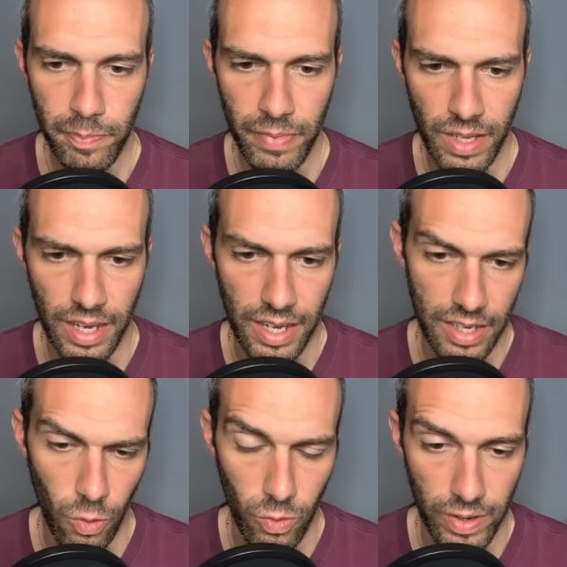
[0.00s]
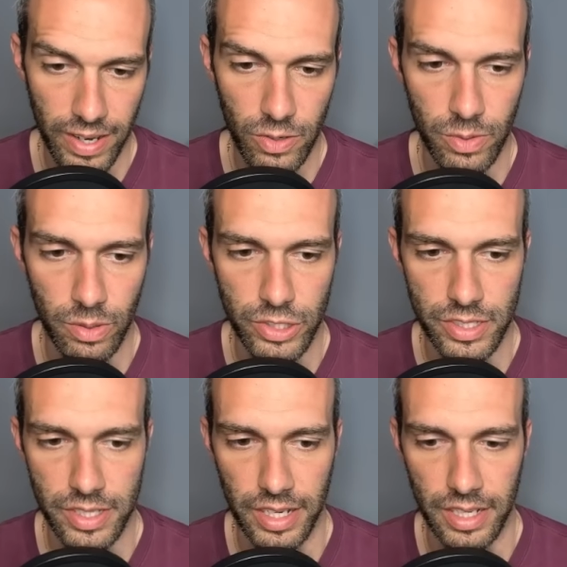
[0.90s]
Orangaroo, which is
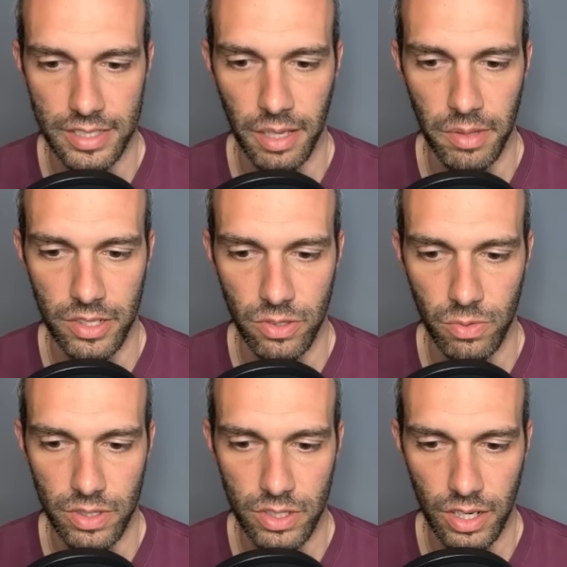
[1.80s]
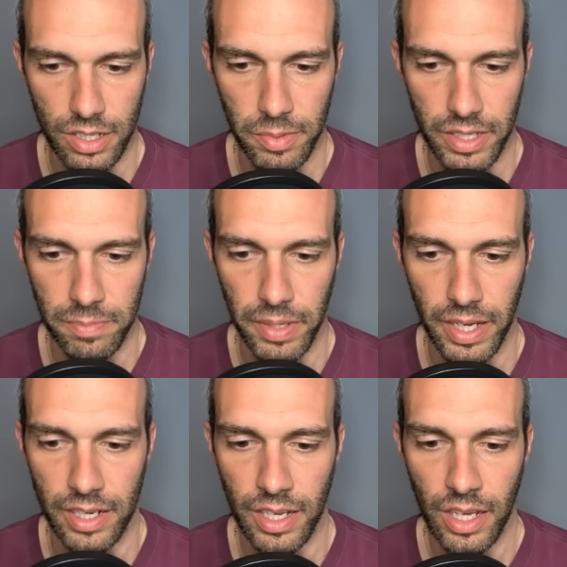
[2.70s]
psychic, same thing. So Dark being banned.